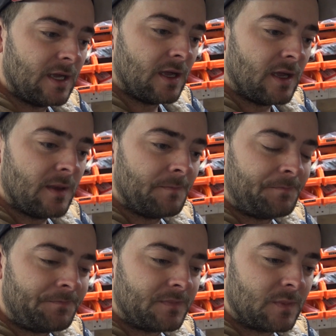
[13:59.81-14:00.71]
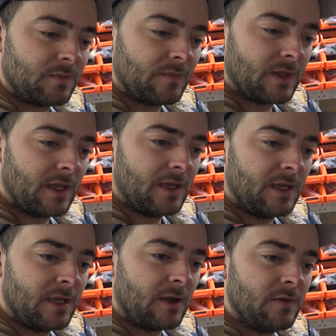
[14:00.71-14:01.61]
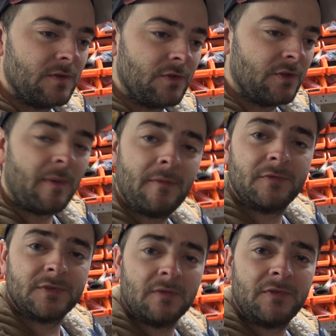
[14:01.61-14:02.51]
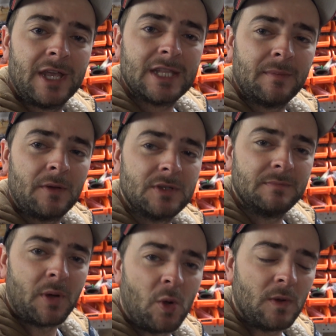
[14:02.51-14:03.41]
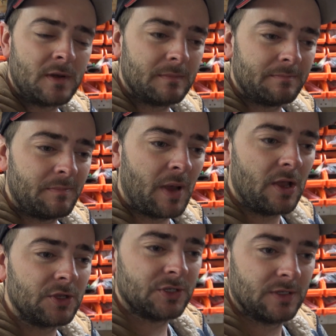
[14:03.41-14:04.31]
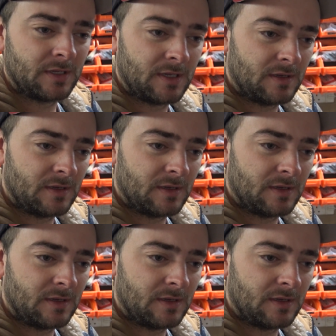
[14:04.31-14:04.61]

You know, don't forget the most important person,